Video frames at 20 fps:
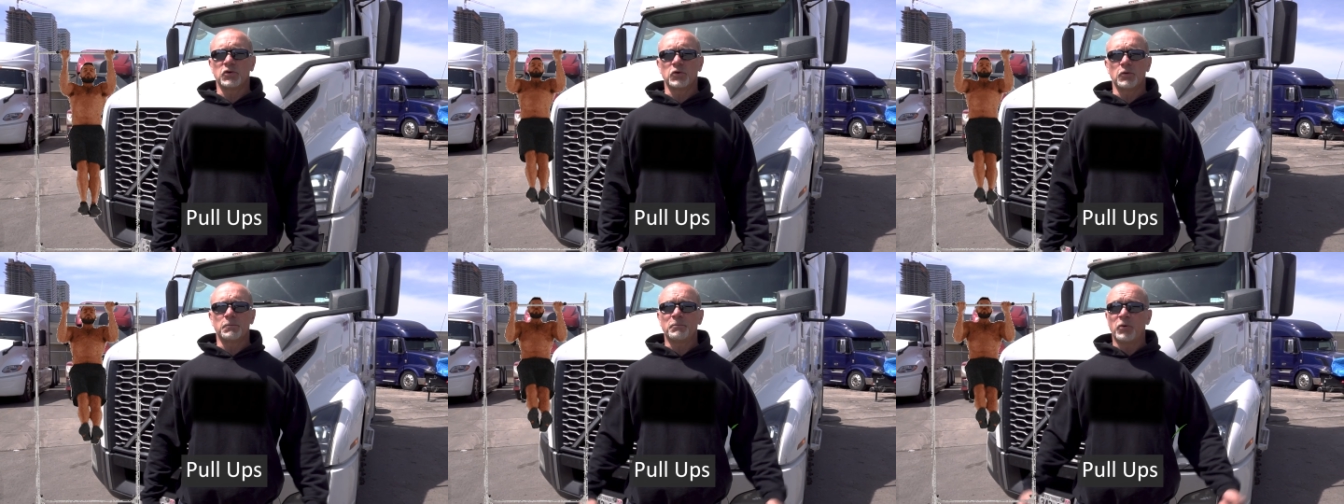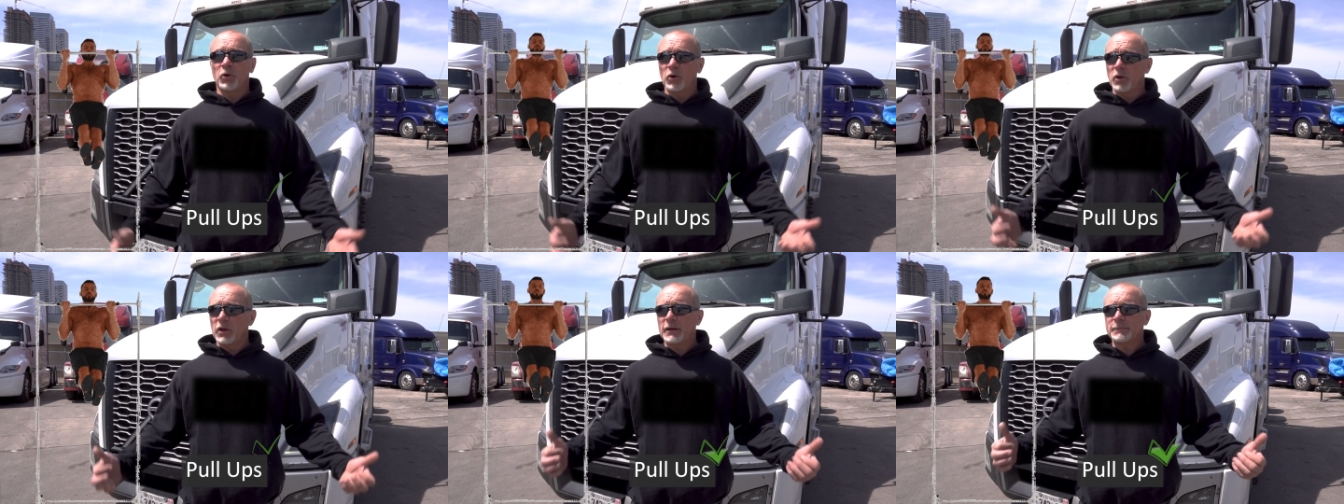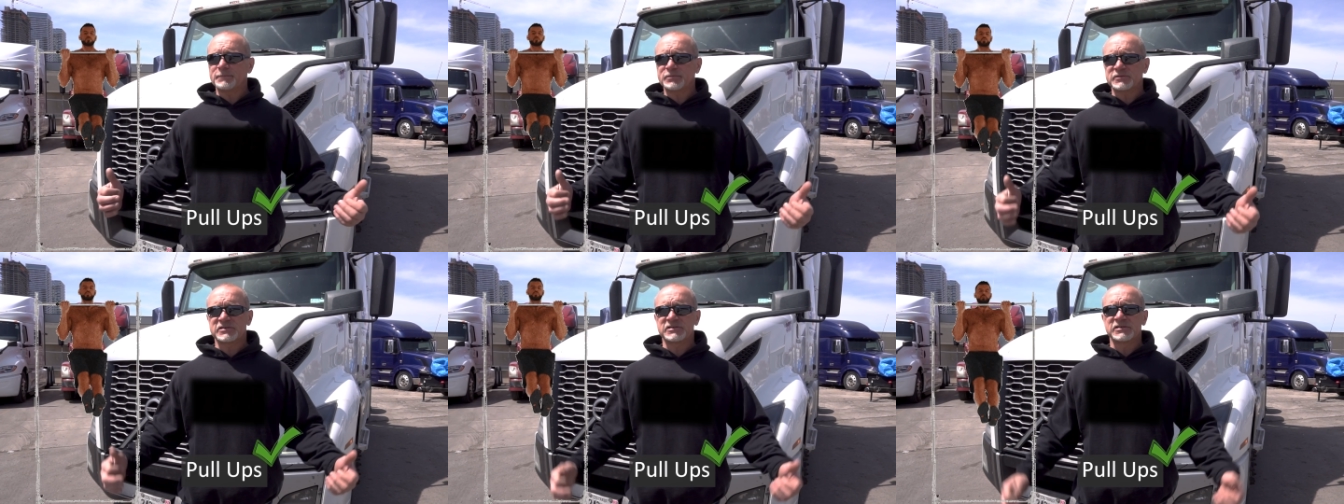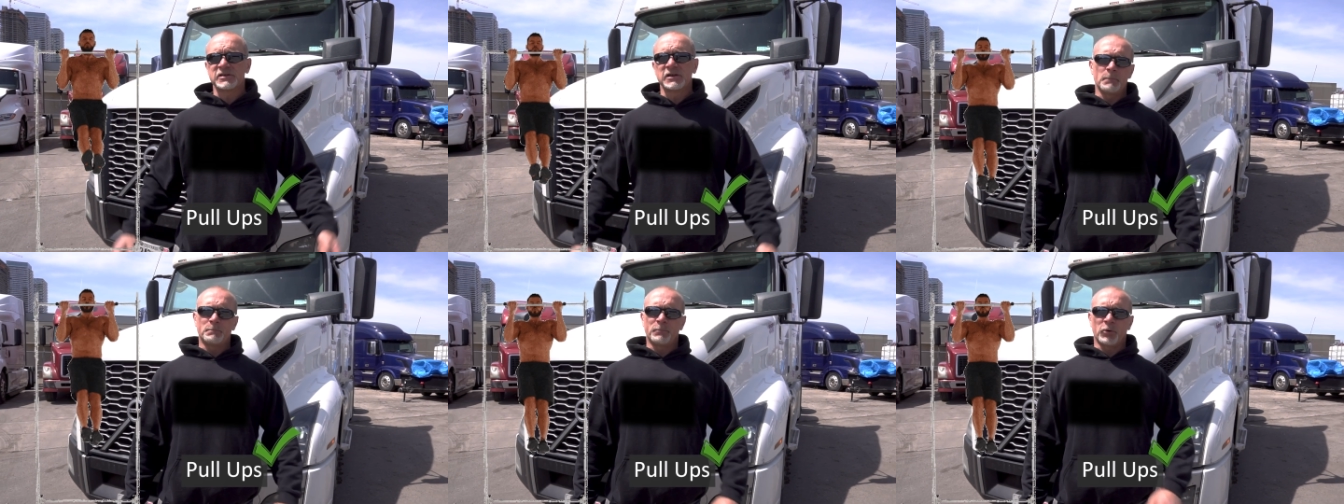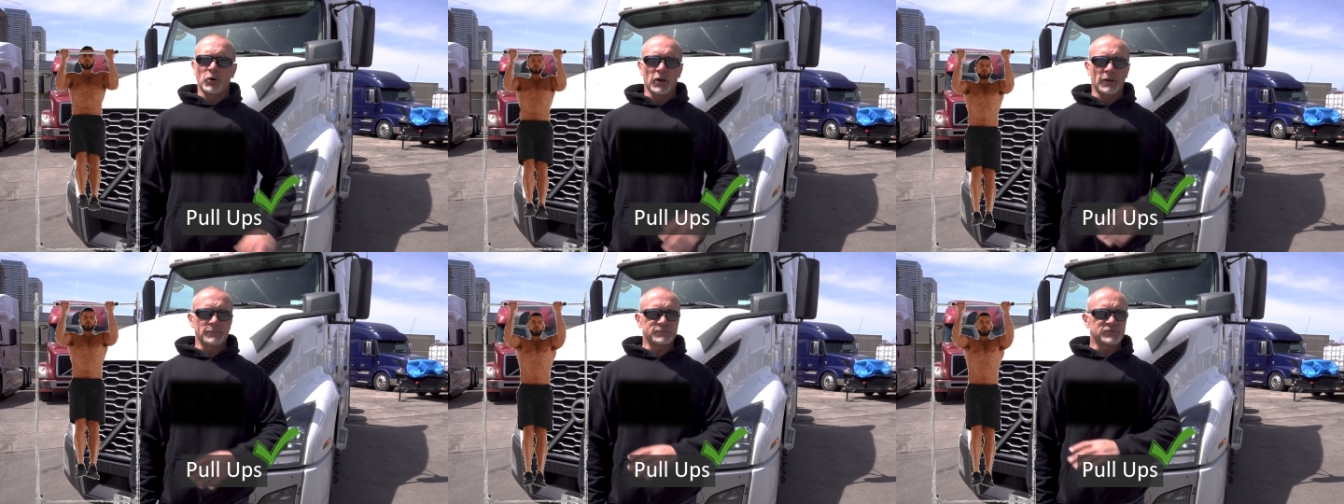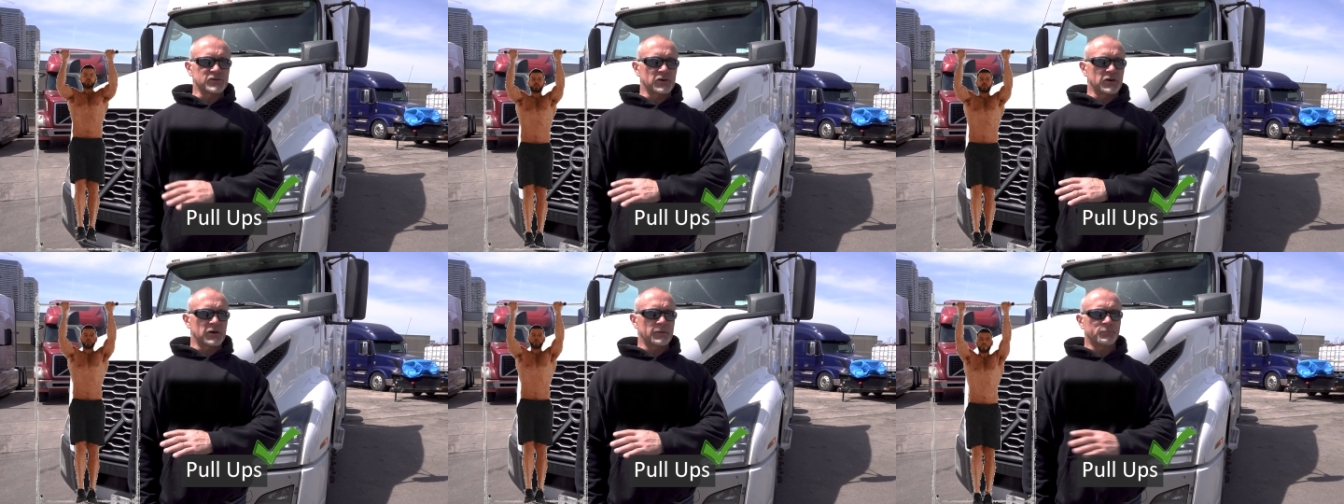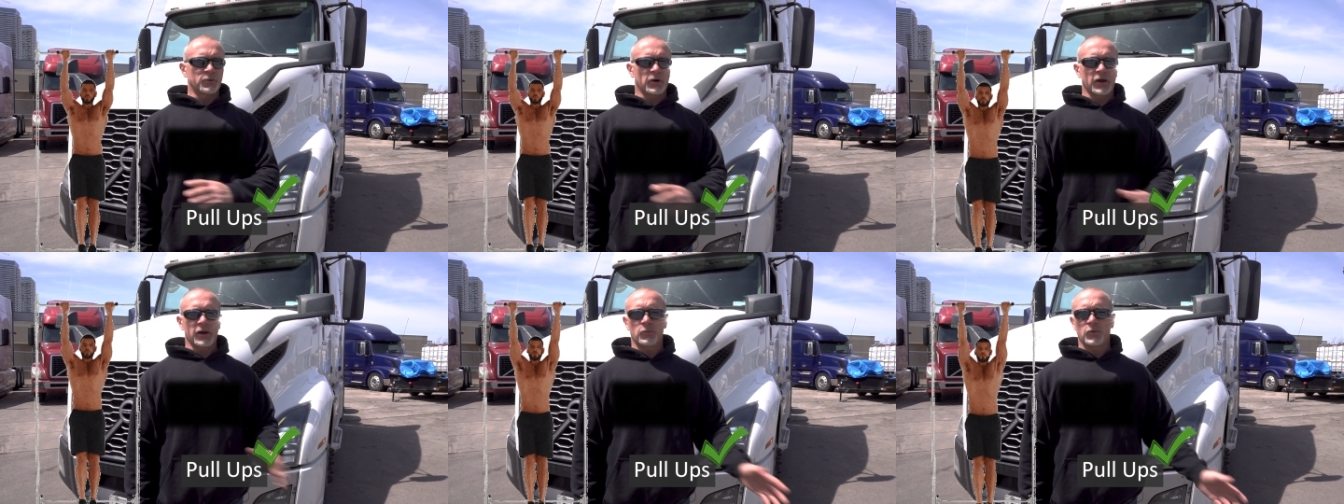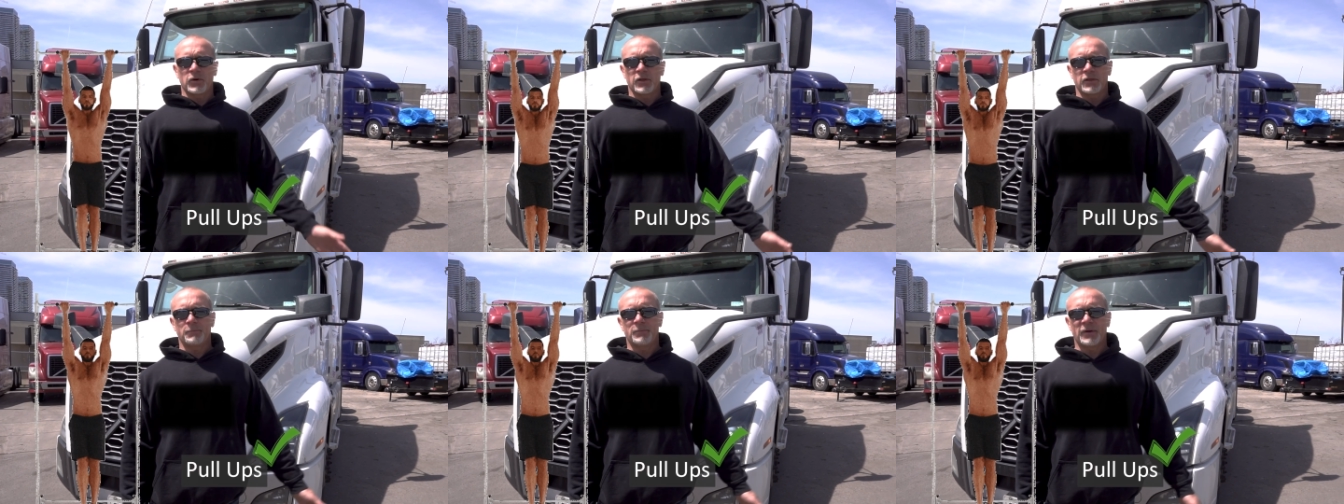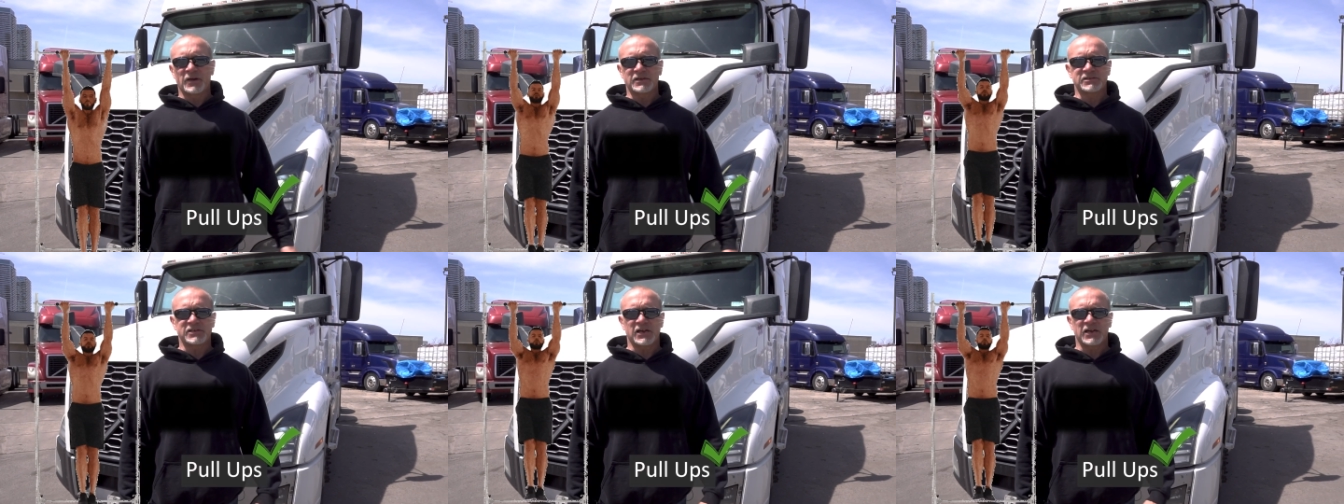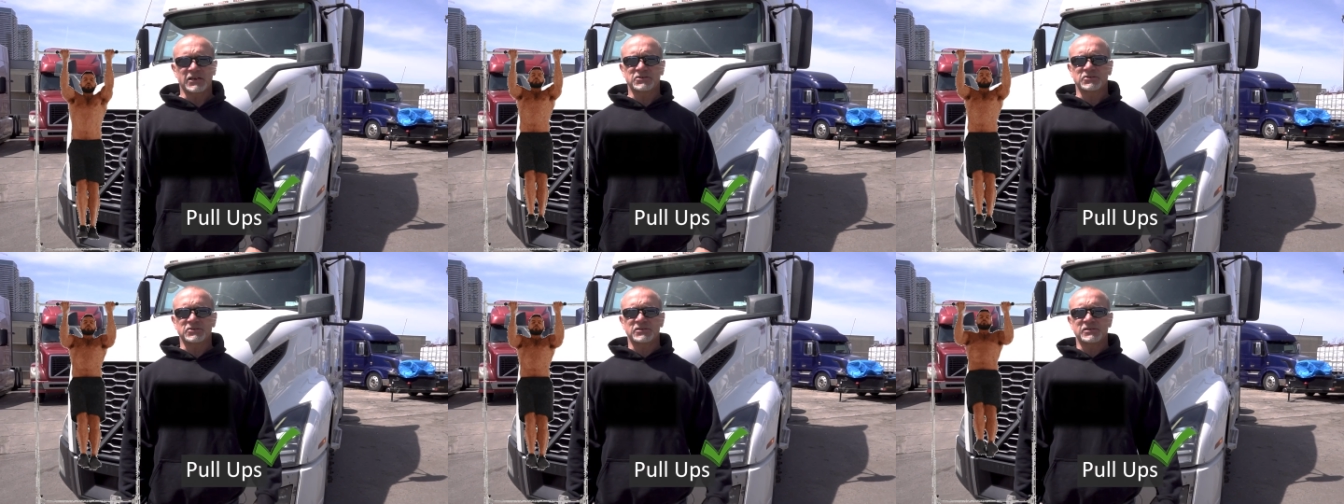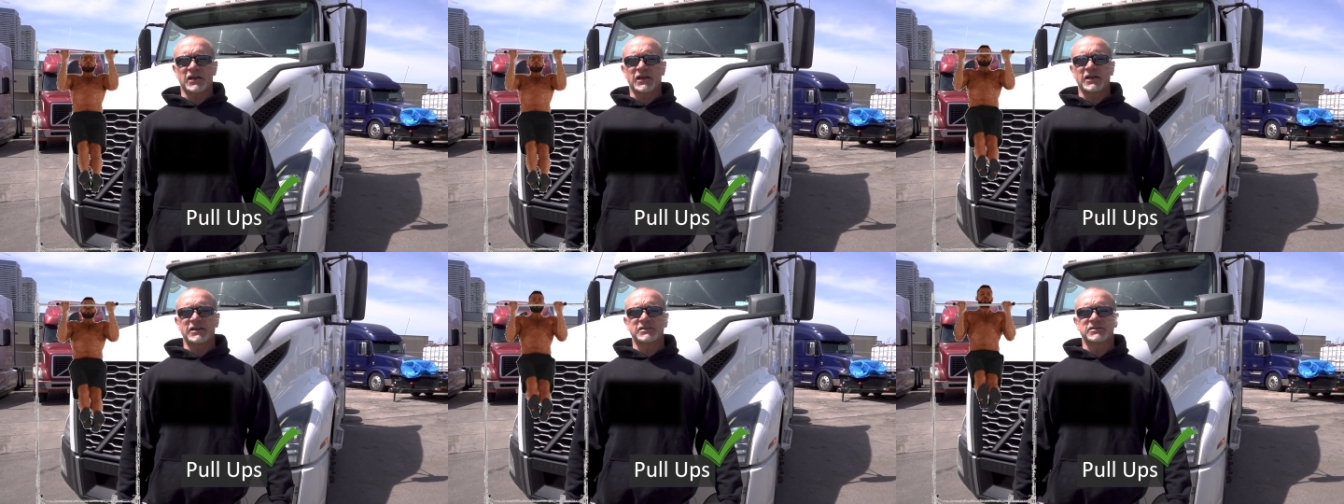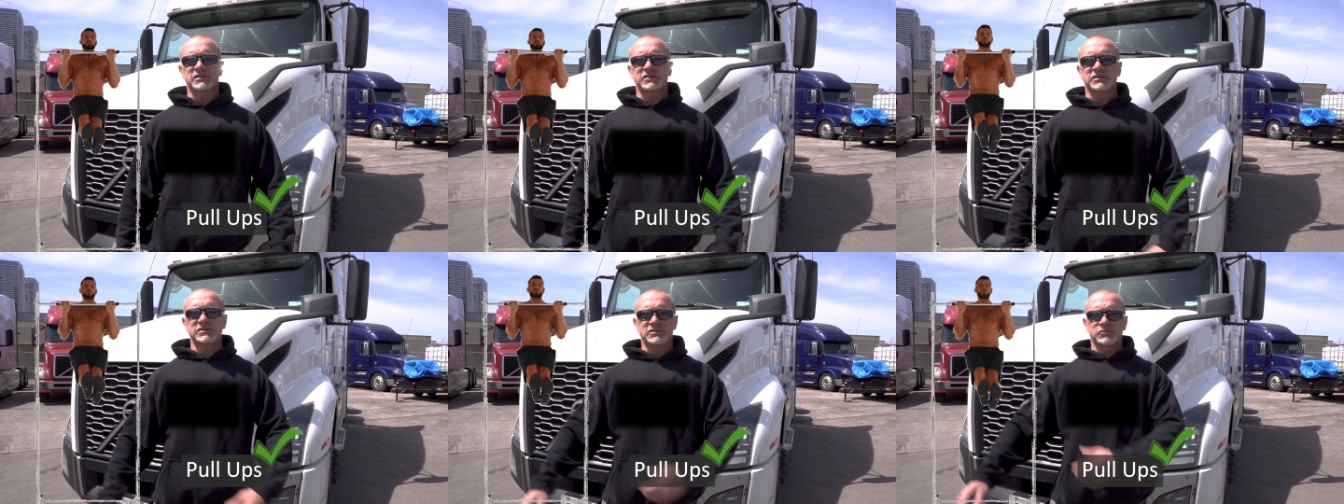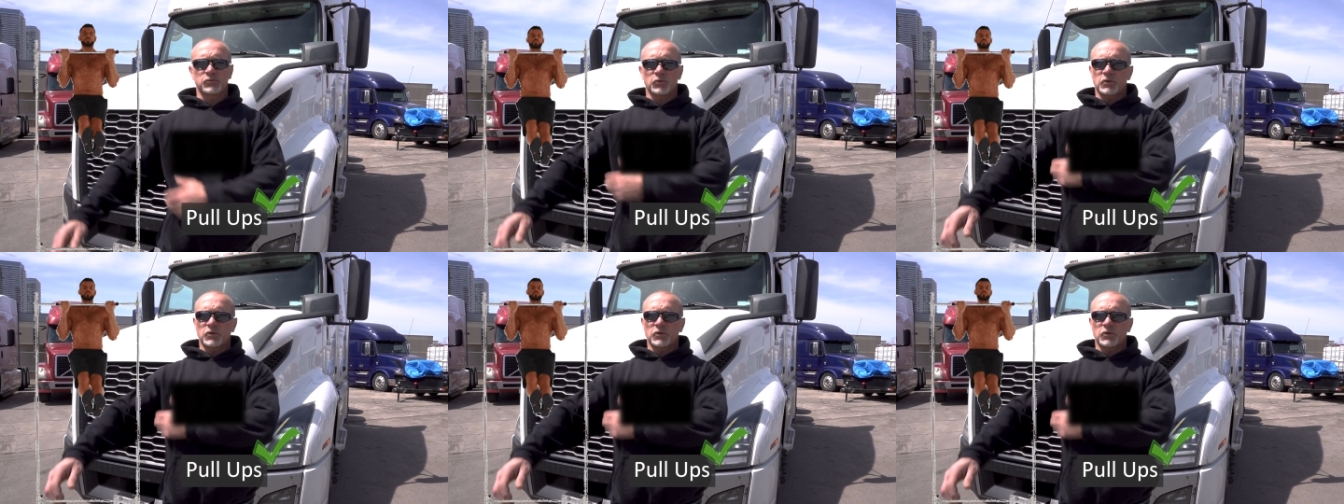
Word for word: do pull-ups, Pull-ups are probably one of the best exercises,